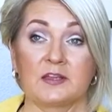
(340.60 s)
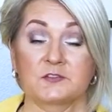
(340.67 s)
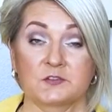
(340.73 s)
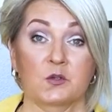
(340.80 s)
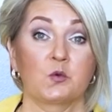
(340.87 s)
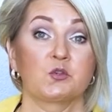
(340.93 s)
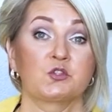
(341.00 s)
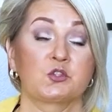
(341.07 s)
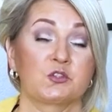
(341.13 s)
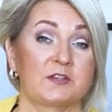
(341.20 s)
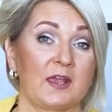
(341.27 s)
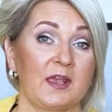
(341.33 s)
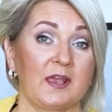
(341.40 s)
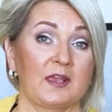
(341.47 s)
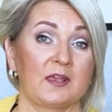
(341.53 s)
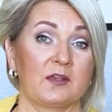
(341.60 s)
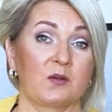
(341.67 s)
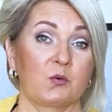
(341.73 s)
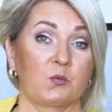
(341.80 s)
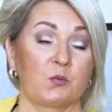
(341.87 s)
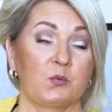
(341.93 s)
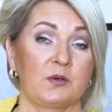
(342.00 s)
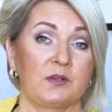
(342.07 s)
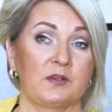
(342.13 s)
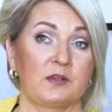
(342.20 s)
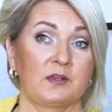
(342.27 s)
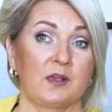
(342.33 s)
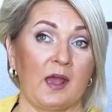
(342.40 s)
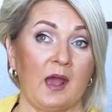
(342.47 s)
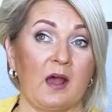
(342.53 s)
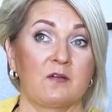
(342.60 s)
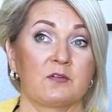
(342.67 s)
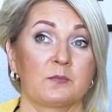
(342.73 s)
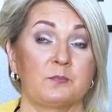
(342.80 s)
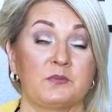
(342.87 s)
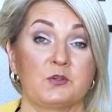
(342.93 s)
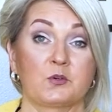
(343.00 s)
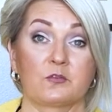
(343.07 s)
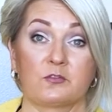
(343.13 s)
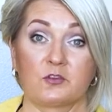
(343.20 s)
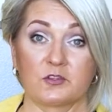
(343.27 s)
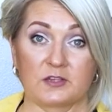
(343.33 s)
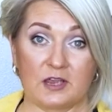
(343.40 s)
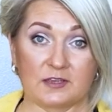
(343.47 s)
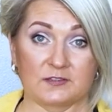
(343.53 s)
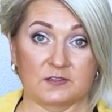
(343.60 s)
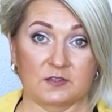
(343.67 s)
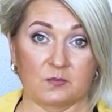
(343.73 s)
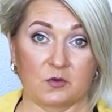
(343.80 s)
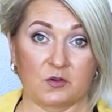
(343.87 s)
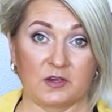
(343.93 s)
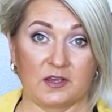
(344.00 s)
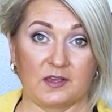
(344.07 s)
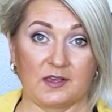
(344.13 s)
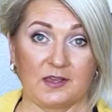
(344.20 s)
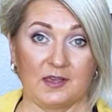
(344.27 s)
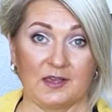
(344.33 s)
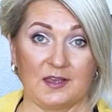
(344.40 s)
so today we have a beautiful testimony.